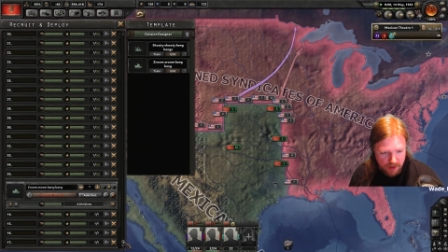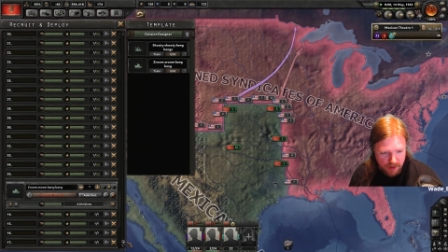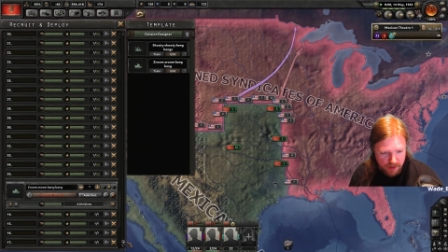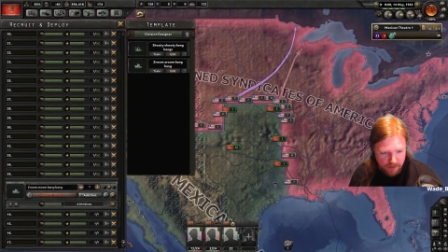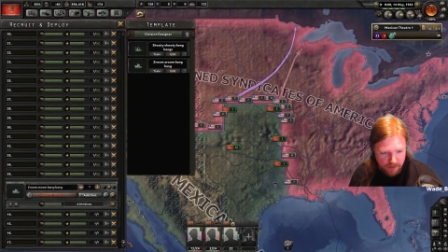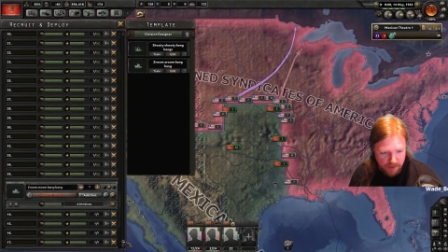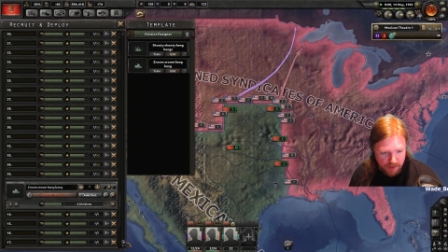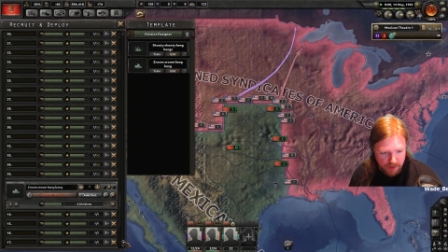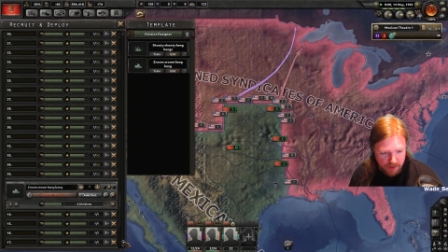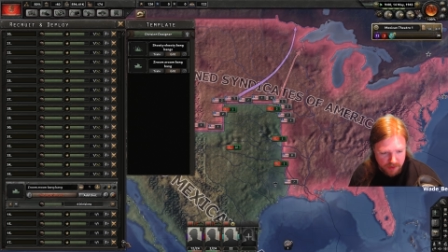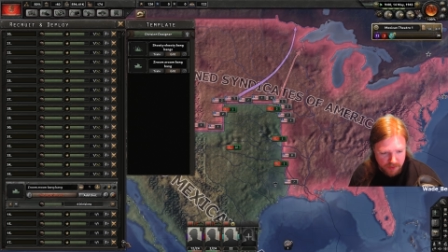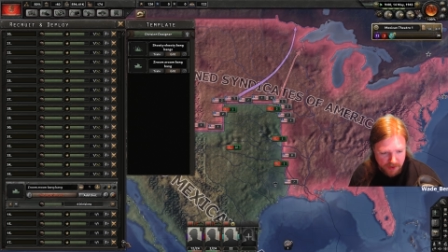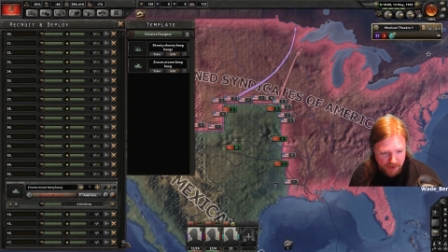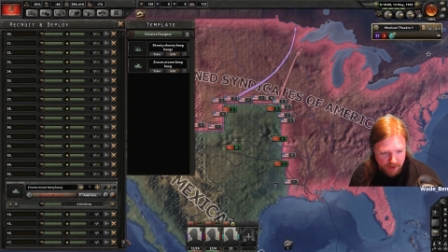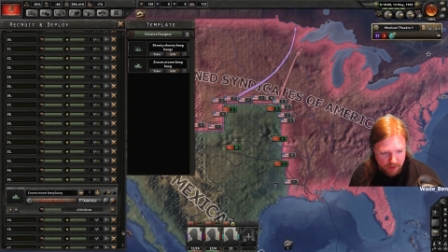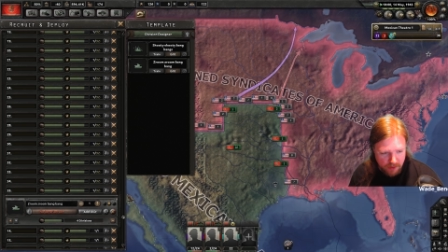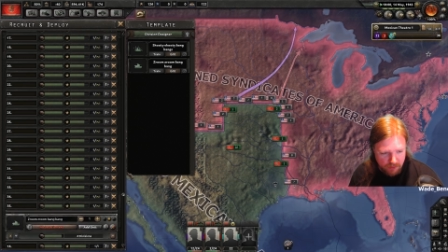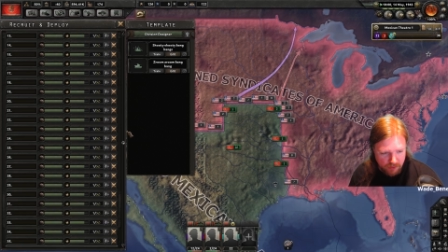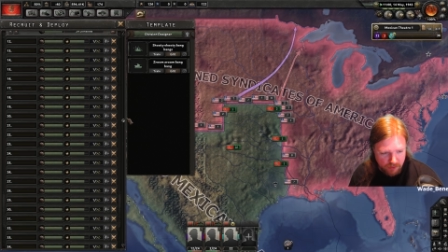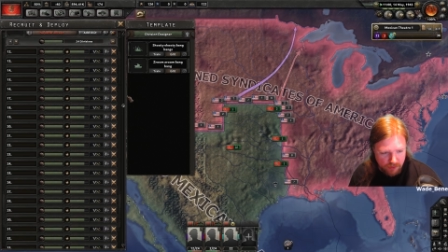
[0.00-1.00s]
Because we are
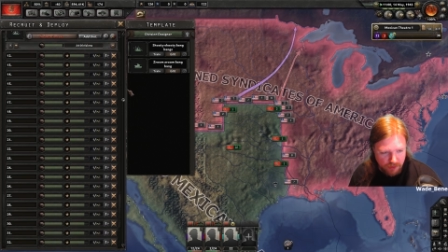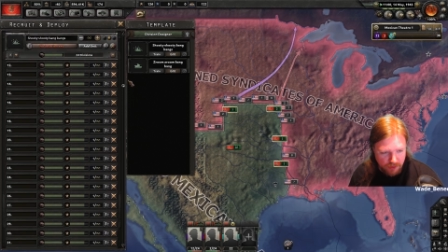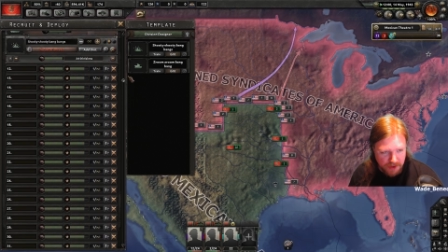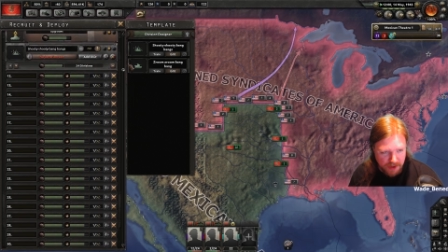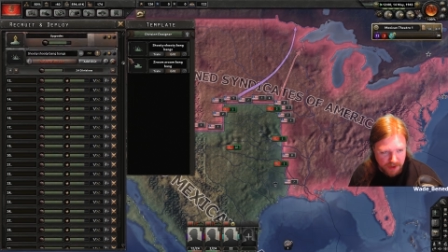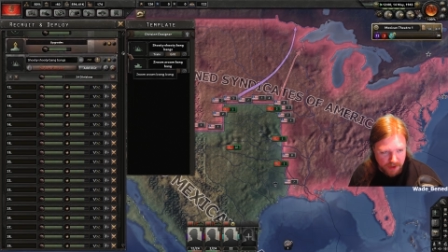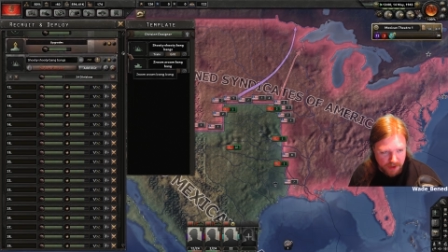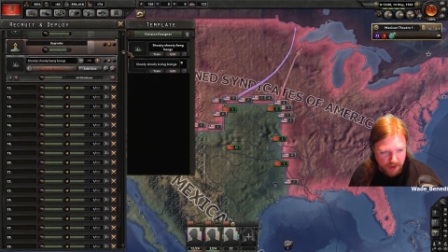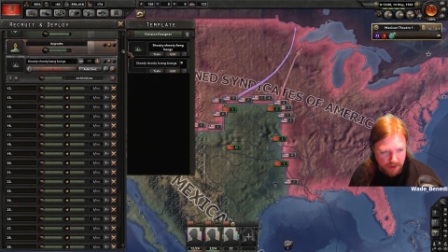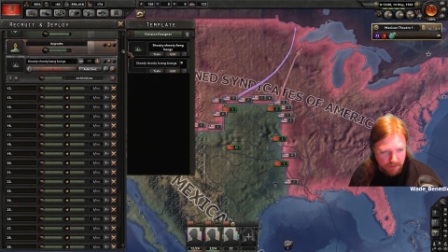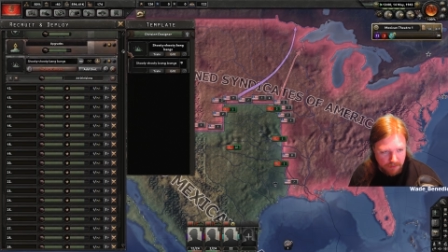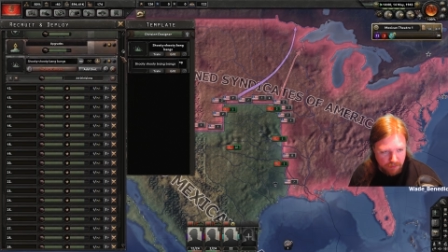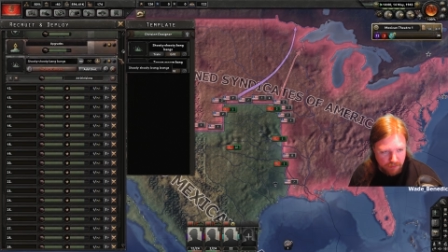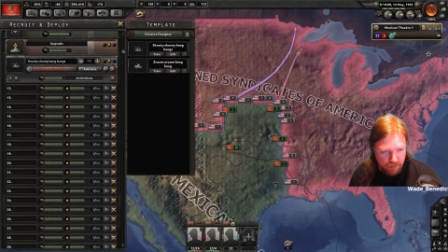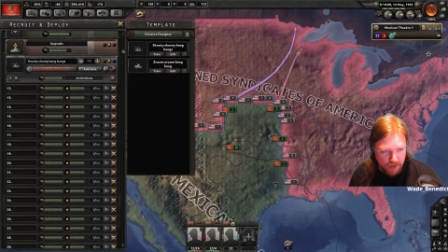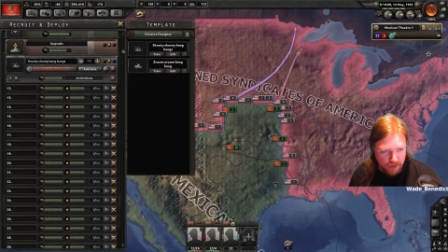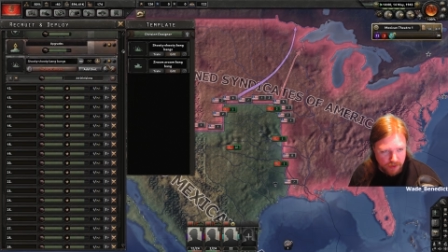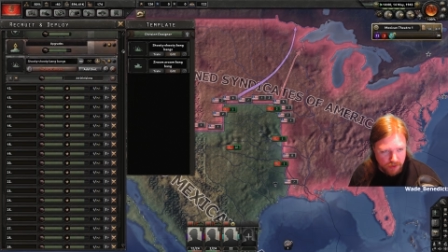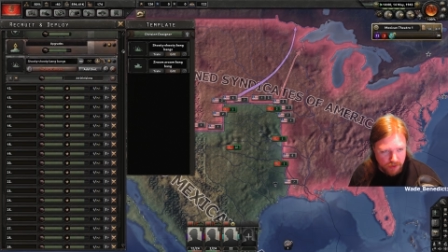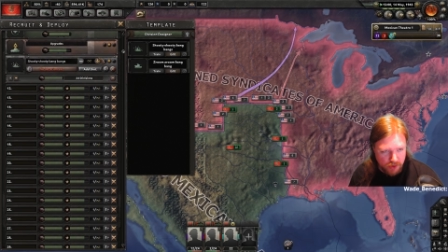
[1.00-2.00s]
recruiting a
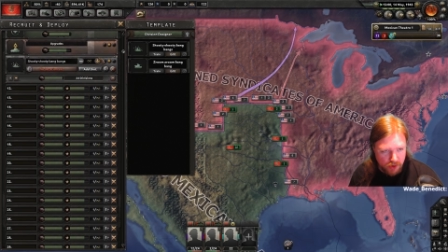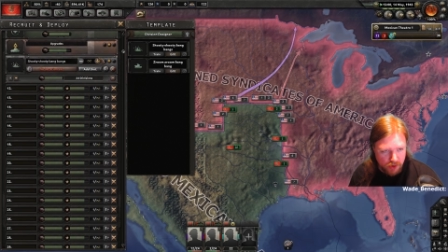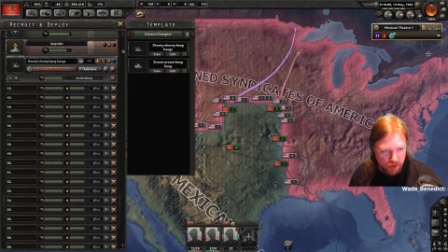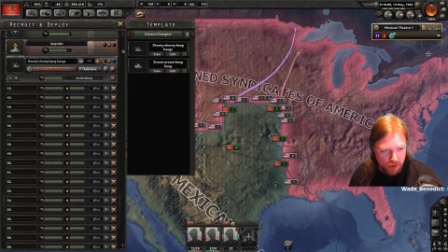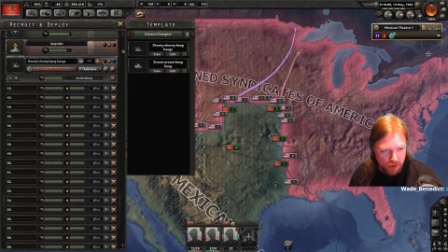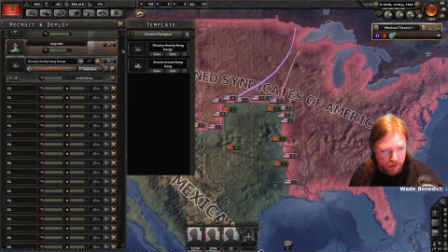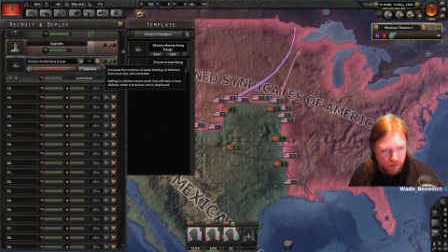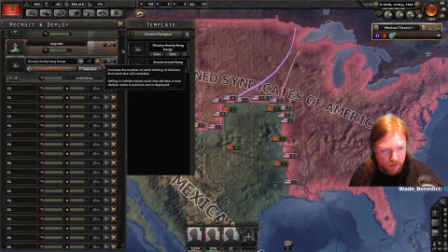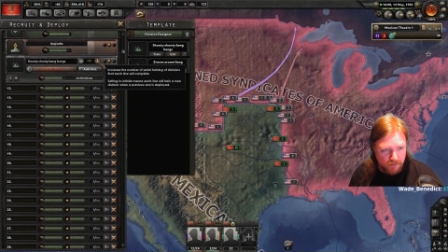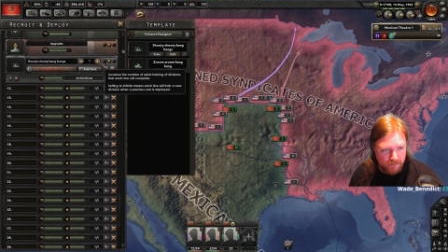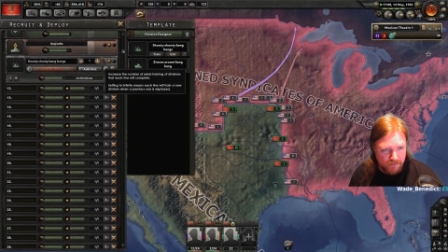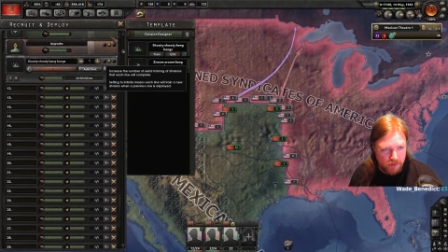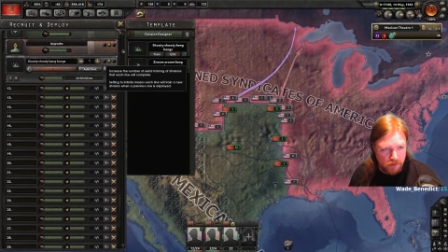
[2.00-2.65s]
bunch of